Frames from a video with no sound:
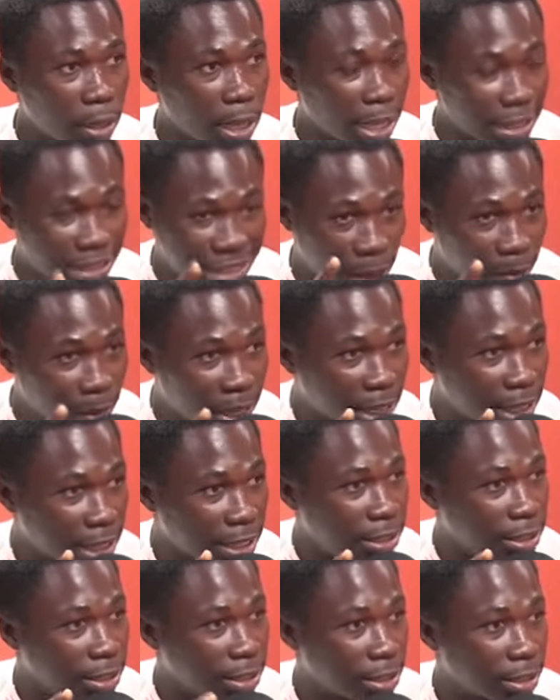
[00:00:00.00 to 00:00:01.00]
Asama
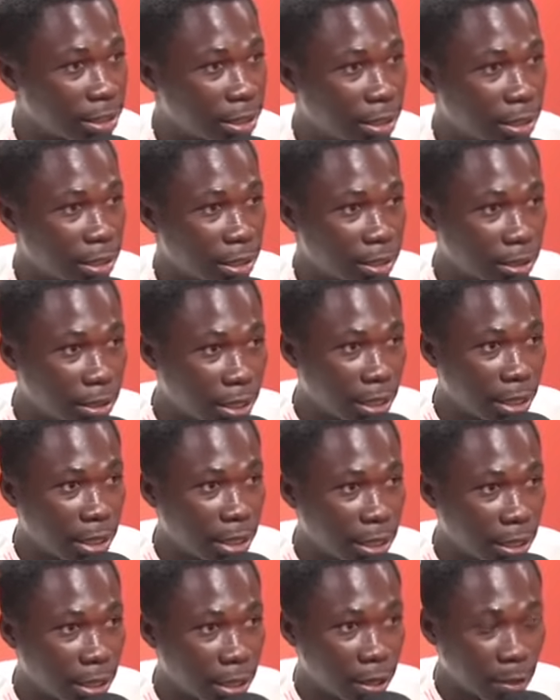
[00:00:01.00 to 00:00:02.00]

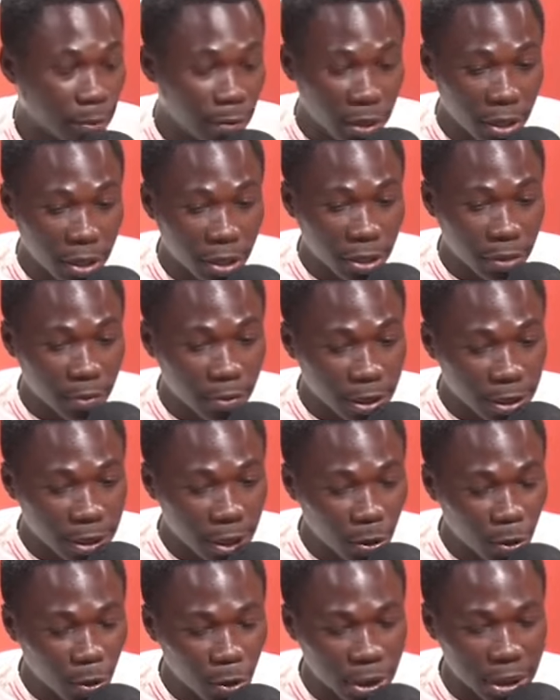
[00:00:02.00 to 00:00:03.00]
kesi. Me ze
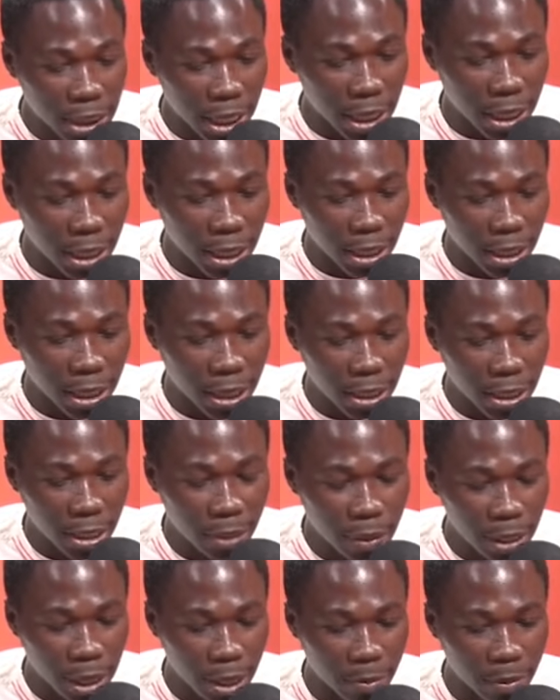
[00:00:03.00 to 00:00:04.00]
unze
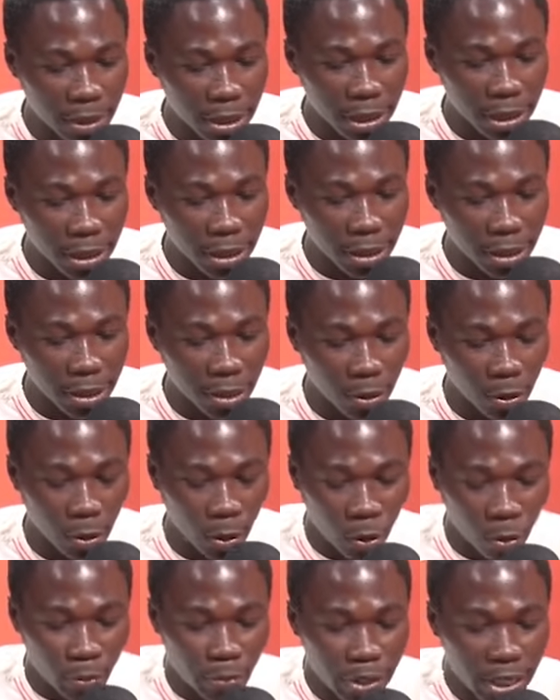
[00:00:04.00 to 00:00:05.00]
ebi ameni
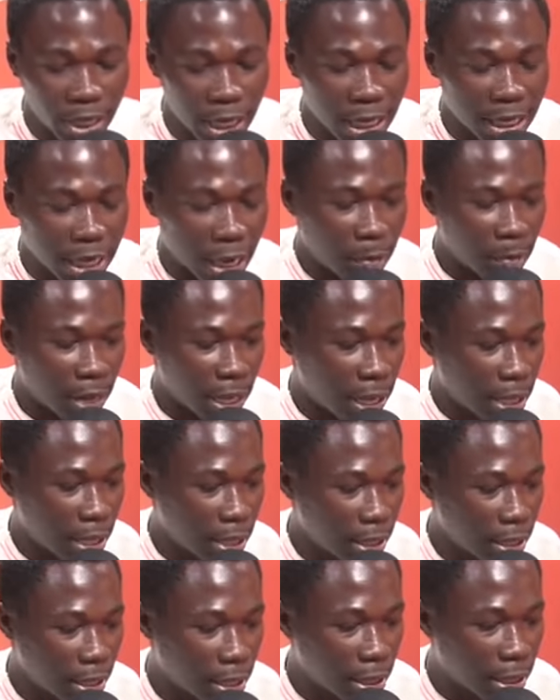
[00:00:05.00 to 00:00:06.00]
obi enama
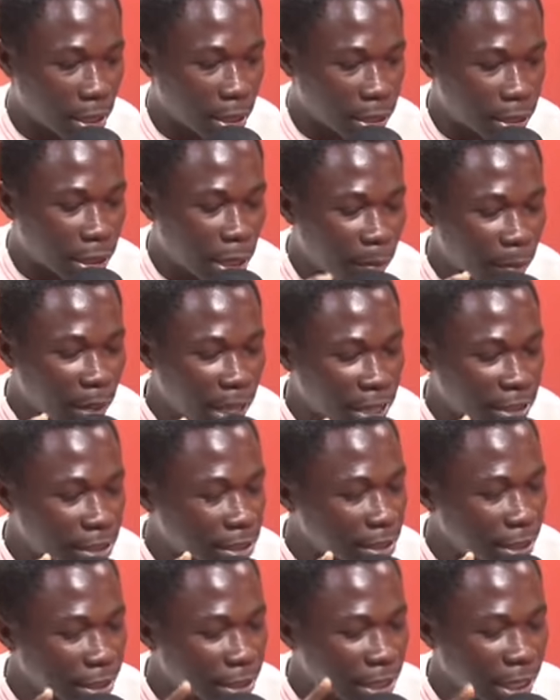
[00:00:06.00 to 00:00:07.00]
the
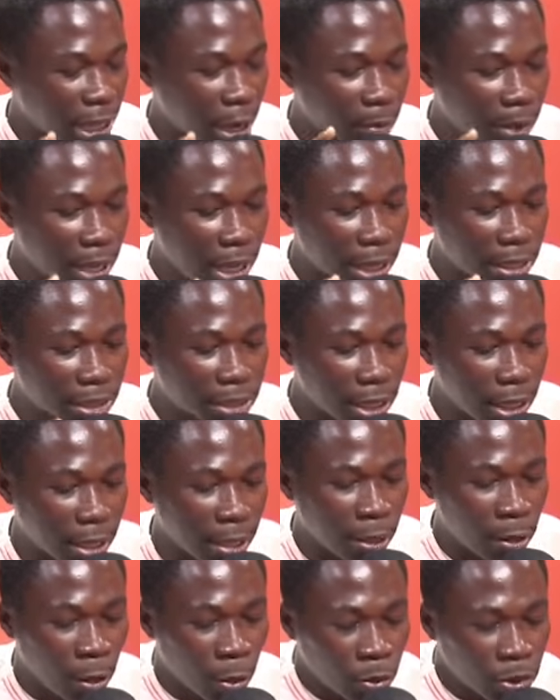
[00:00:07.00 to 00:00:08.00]
best. Thing I say,
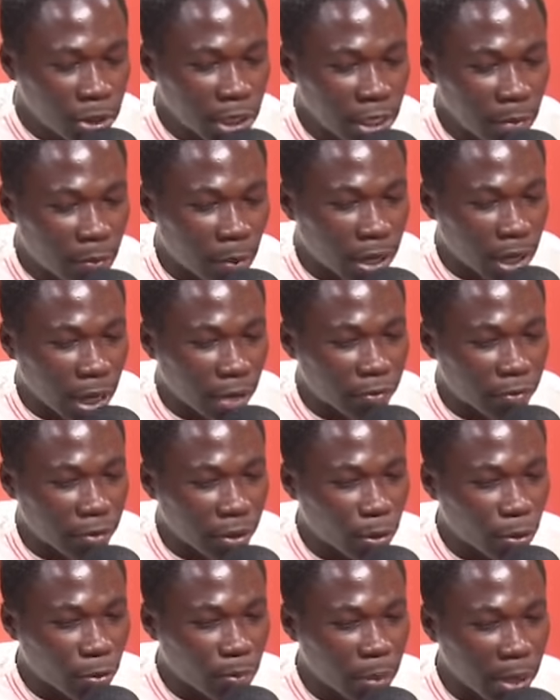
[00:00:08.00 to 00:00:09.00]
who's in the panel
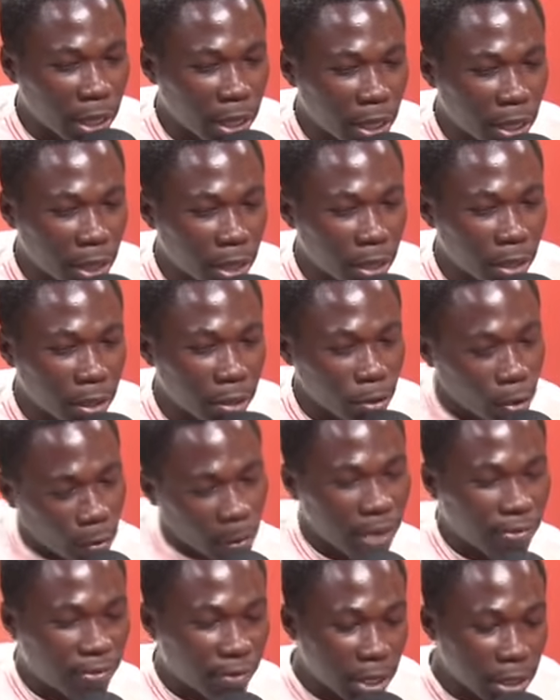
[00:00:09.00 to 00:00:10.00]
training? Ope, no,
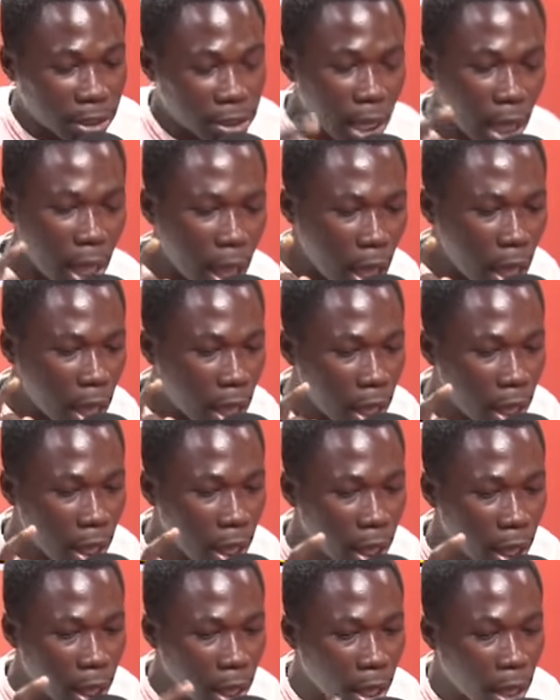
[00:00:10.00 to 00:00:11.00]
my friend say, hey,
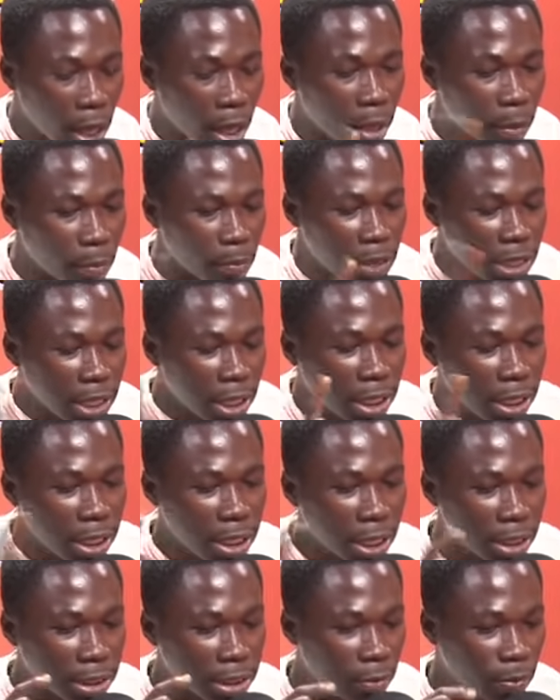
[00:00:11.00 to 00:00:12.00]
meaning in
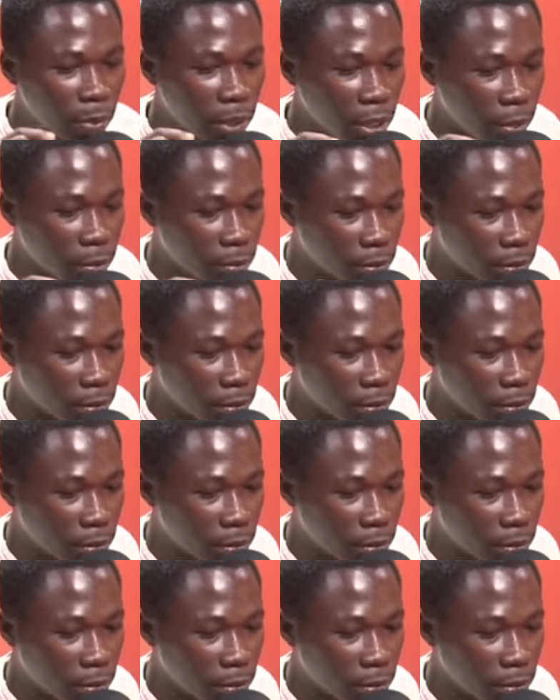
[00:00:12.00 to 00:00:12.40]
a TBM.